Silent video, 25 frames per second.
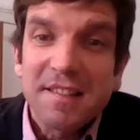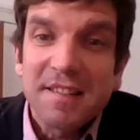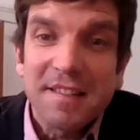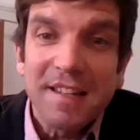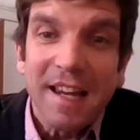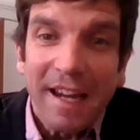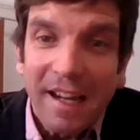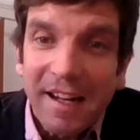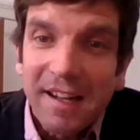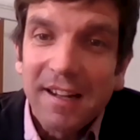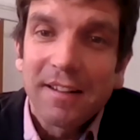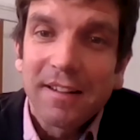
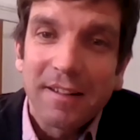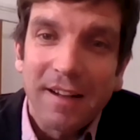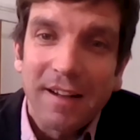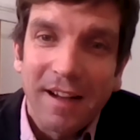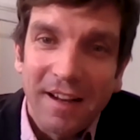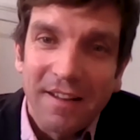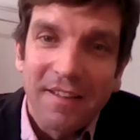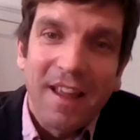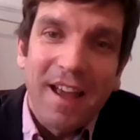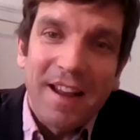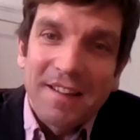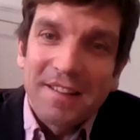Sick,
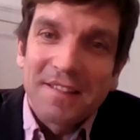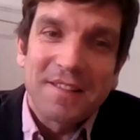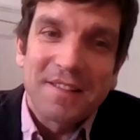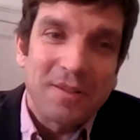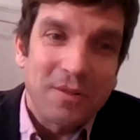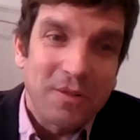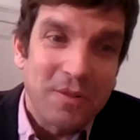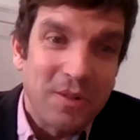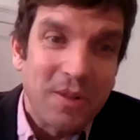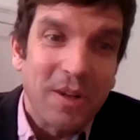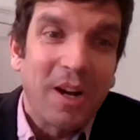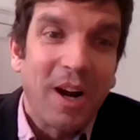and that
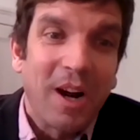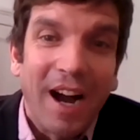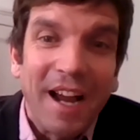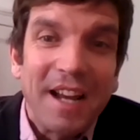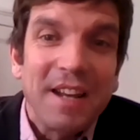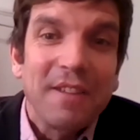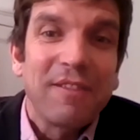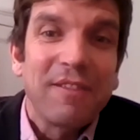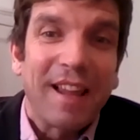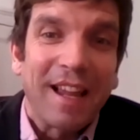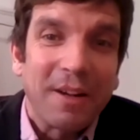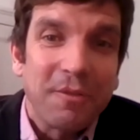is the
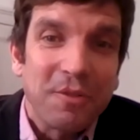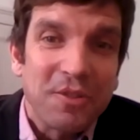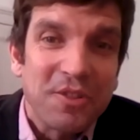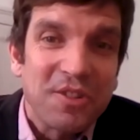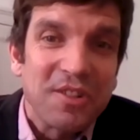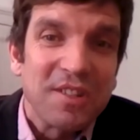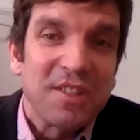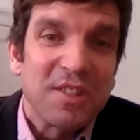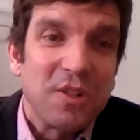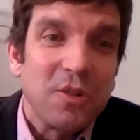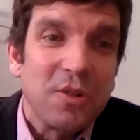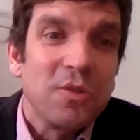kind of
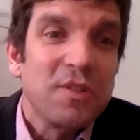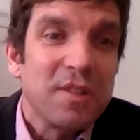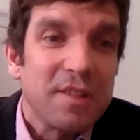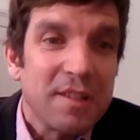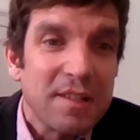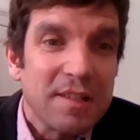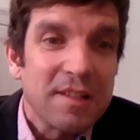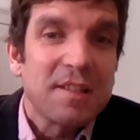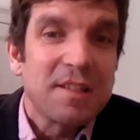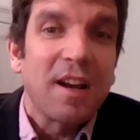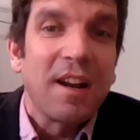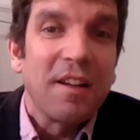language that's used.
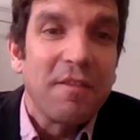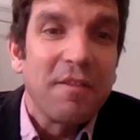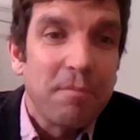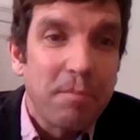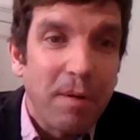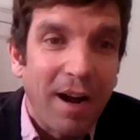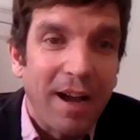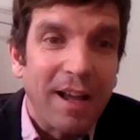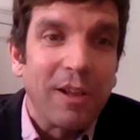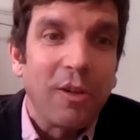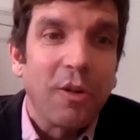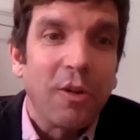It's this kind of
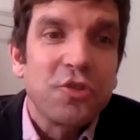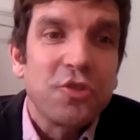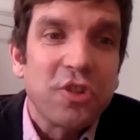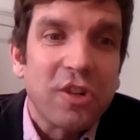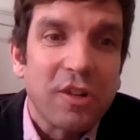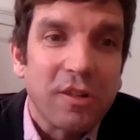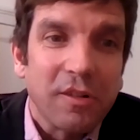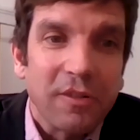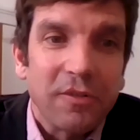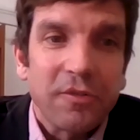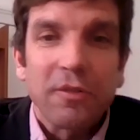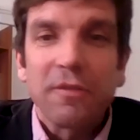
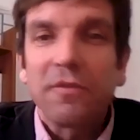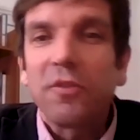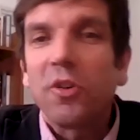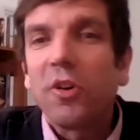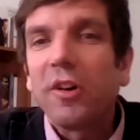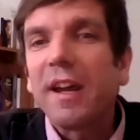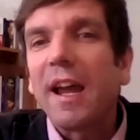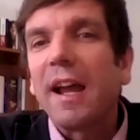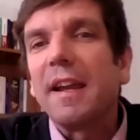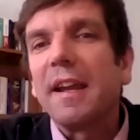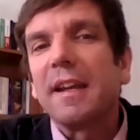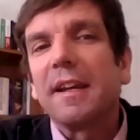biological, sort of
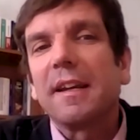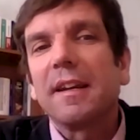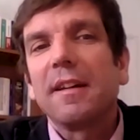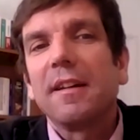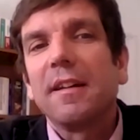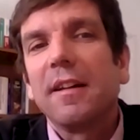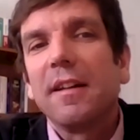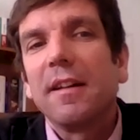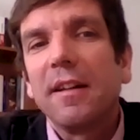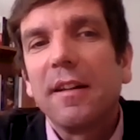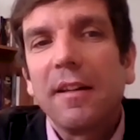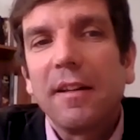organic
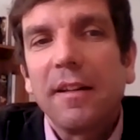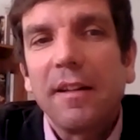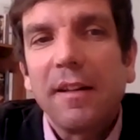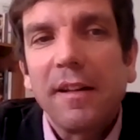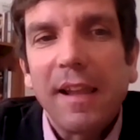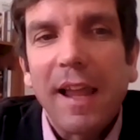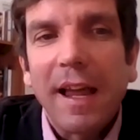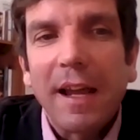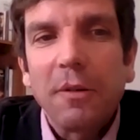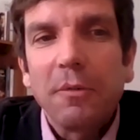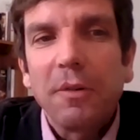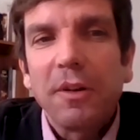
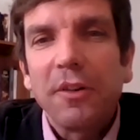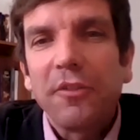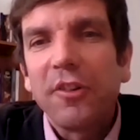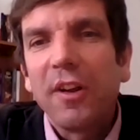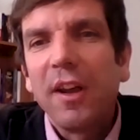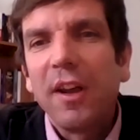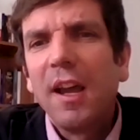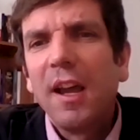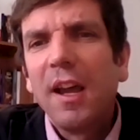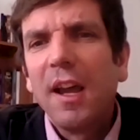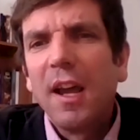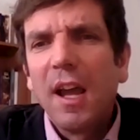uh,
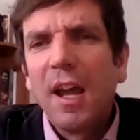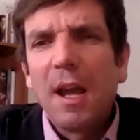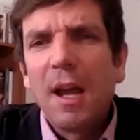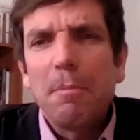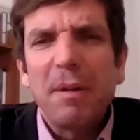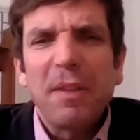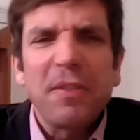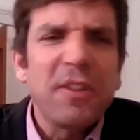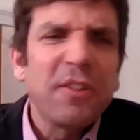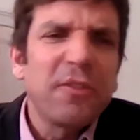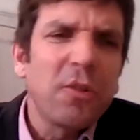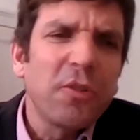language.
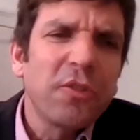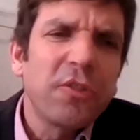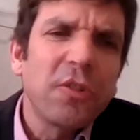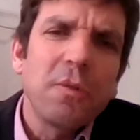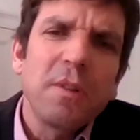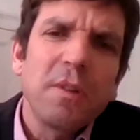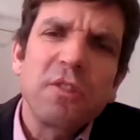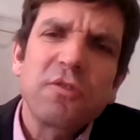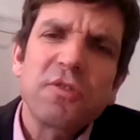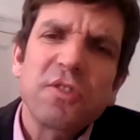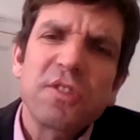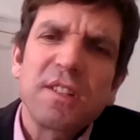But there's
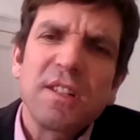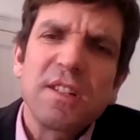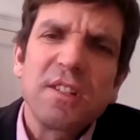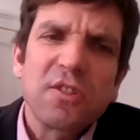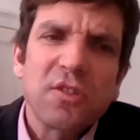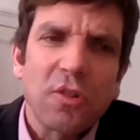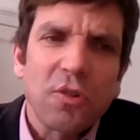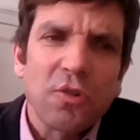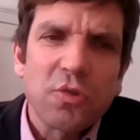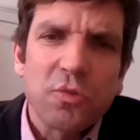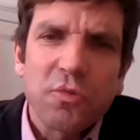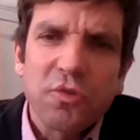also an interest in
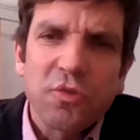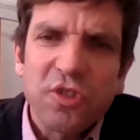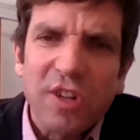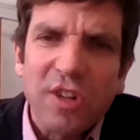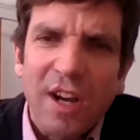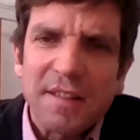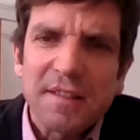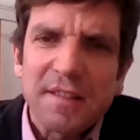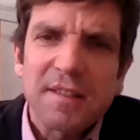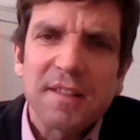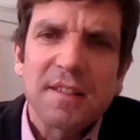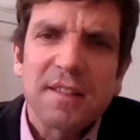social
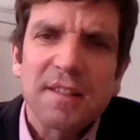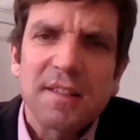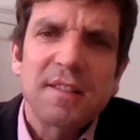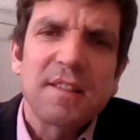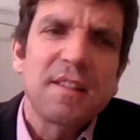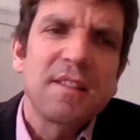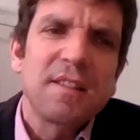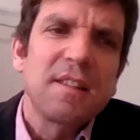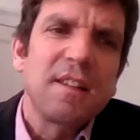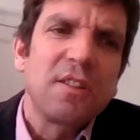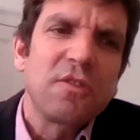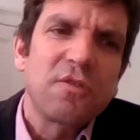justice.
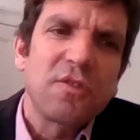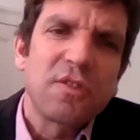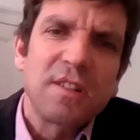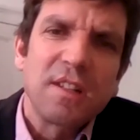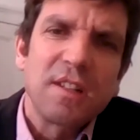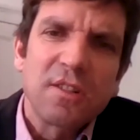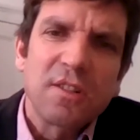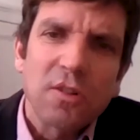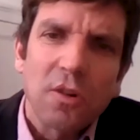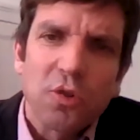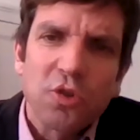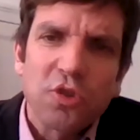There's an interest in
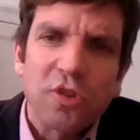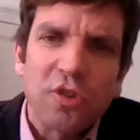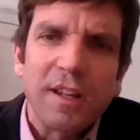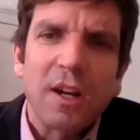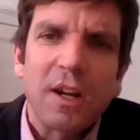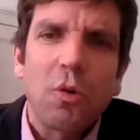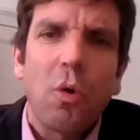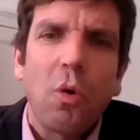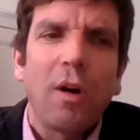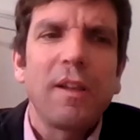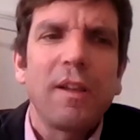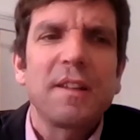social
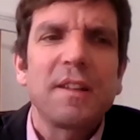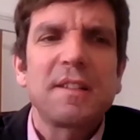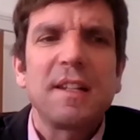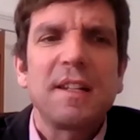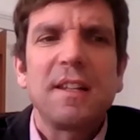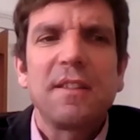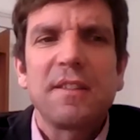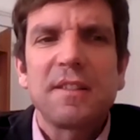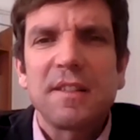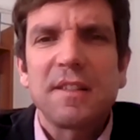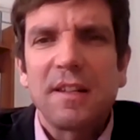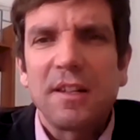
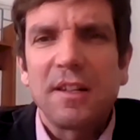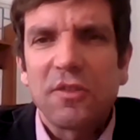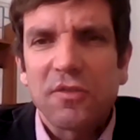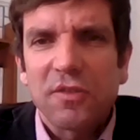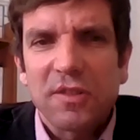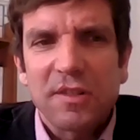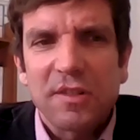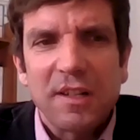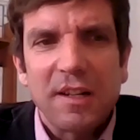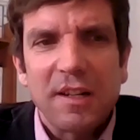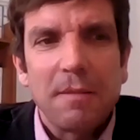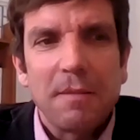equality. There's an
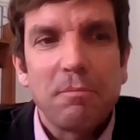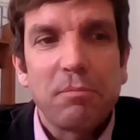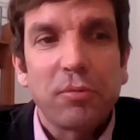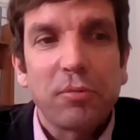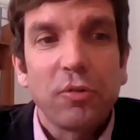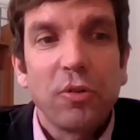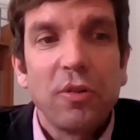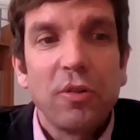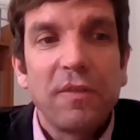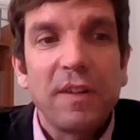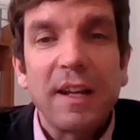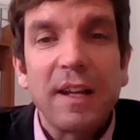interest in
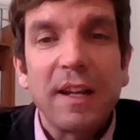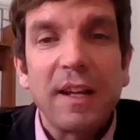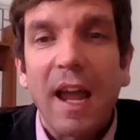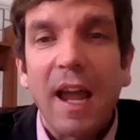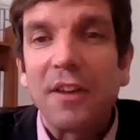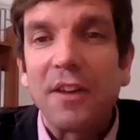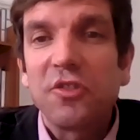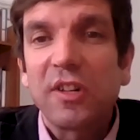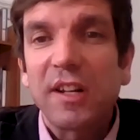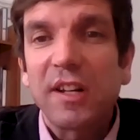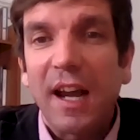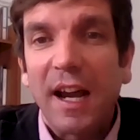improving
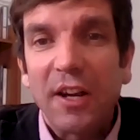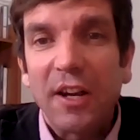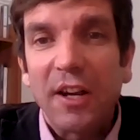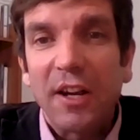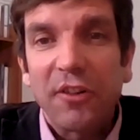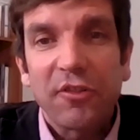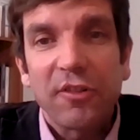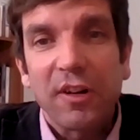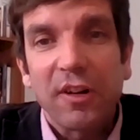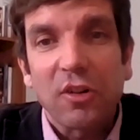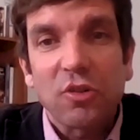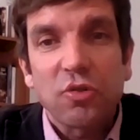
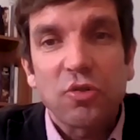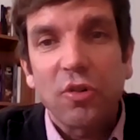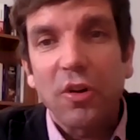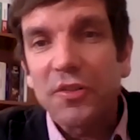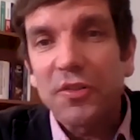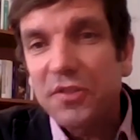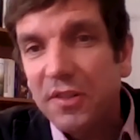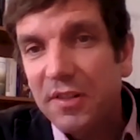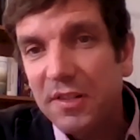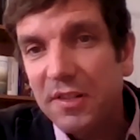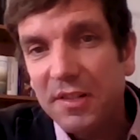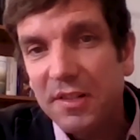education
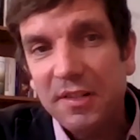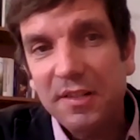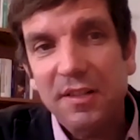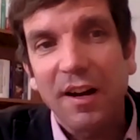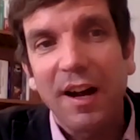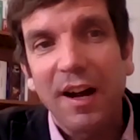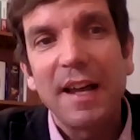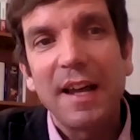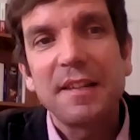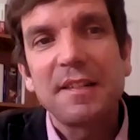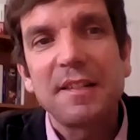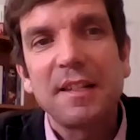across the
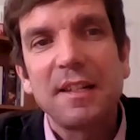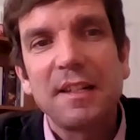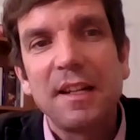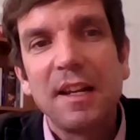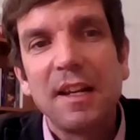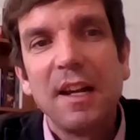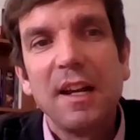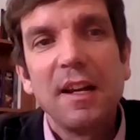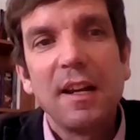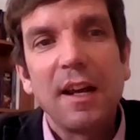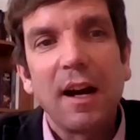society.